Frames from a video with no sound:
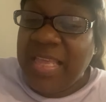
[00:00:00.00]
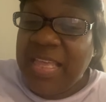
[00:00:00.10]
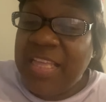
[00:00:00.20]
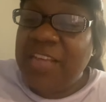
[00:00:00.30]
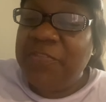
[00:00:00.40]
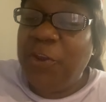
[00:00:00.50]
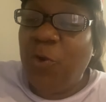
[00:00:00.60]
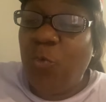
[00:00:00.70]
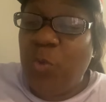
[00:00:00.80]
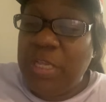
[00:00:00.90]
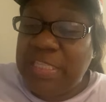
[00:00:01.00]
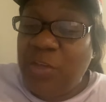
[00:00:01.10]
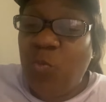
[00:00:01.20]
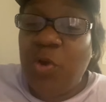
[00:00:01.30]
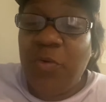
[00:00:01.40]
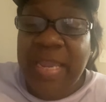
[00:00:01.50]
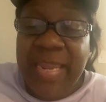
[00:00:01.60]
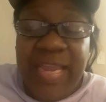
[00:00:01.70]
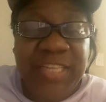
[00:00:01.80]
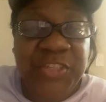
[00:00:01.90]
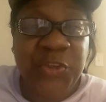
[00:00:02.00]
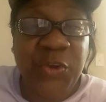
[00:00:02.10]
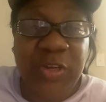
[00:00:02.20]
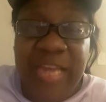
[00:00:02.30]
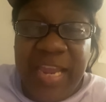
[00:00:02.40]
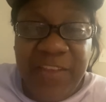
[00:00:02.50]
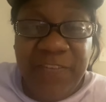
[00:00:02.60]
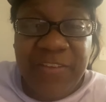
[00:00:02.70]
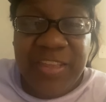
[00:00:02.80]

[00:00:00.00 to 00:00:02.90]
Of your wisdom will add to your life,